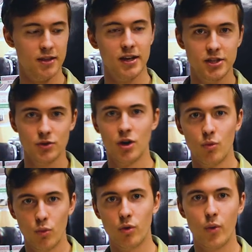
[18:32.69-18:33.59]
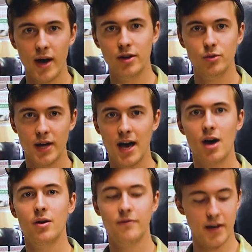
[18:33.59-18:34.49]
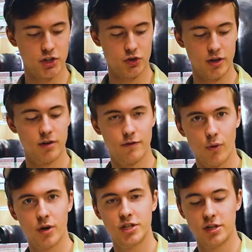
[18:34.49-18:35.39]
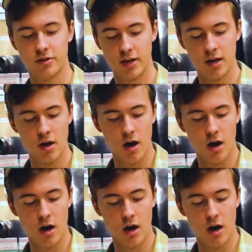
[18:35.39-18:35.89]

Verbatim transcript: This will weigh you down eventually, unfortunately.